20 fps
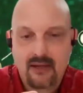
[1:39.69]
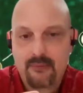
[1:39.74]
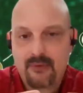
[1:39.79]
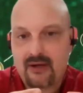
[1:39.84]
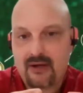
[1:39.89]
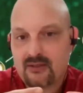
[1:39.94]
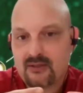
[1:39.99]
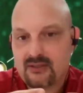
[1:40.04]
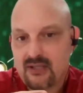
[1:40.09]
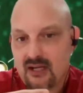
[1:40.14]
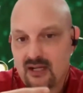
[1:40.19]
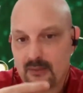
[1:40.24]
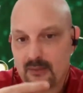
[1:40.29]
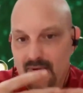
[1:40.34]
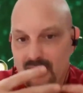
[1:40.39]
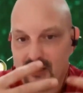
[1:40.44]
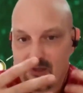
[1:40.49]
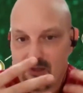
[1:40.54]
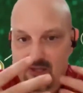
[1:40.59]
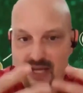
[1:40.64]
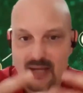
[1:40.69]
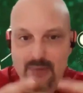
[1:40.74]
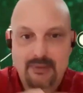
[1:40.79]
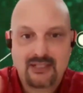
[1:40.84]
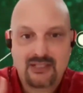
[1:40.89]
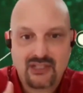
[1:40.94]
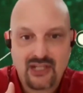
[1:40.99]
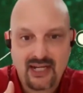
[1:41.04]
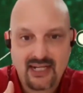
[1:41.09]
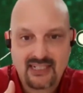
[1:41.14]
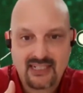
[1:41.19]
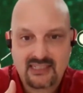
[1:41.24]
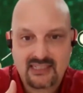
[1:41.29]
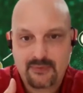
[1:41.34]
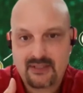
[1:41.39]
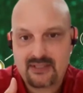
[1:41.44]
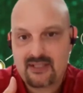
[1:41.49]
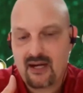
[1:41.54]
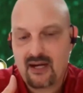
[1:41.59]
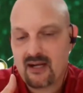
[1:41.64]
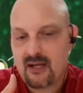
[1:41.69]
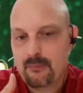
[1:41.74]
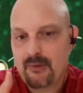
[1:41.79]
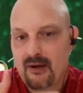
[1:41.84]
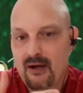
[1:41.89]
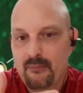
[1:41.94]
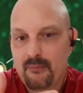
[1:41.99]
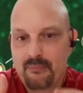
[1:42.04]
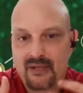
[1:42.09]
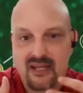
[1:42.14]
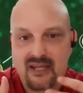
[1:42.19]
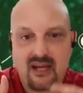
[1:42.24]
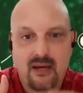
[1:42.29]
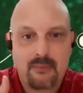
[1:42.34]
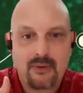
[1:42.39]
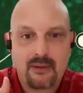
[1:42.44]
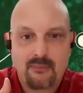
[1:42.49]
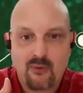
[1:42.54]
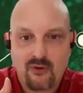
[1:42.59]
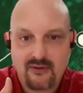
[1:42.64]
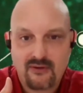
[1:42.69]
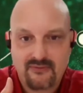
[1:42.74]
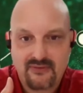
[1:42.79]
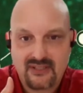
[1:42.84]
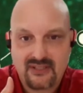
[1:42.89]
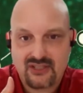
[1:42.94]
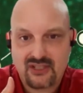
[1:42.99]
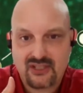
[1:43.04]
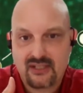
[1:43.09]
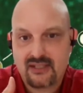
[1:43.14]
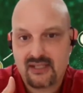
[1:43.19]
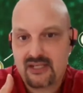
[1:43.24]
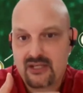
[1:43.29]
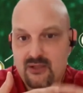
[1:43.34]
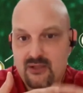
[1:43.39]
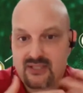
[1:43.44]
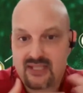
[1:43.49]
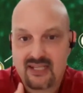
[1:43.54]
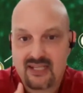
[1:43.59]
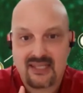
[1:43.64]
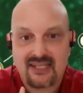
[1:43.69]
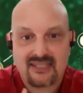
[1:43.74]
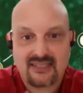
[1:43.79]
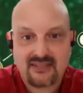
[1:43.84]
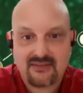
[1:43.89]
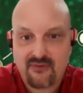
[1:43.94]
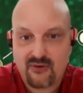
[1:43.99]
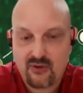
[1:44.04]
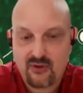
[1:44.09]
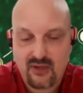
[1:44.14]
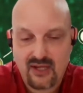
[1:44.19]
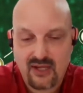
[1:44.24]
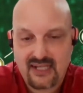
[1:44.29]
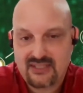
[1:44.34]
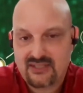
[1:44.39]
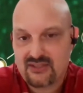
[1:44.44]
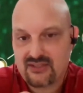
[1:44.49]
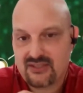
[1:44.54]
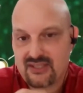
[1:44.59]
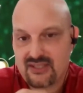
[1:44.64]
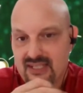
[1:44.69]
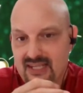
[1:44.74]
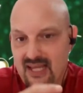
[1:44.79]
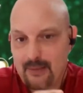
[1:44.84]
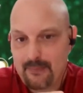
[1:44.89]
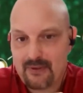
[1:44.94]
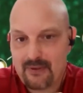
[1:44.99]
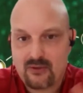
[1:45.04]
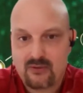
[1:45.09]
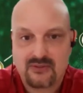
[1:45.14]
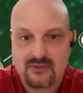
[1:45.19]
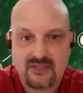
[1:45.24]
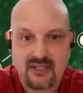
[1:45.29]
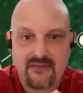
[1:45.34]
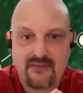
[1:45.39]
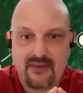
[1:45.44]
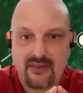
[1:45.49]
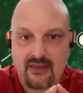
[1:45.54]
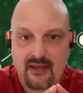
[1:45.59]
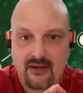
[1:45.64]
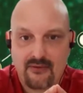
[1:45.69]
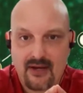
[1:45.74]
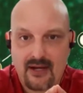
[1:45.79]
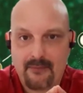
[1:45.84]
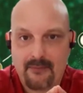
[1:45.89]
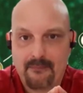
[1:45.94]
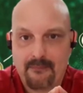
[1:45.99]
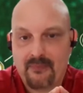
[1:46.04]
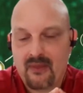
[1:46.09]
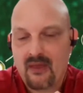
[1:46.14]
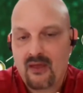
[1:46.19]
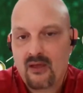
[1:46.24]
and we all talk about climate change, and we talk about becoming more efficient and using less fertilizers and chemicals and everything, right?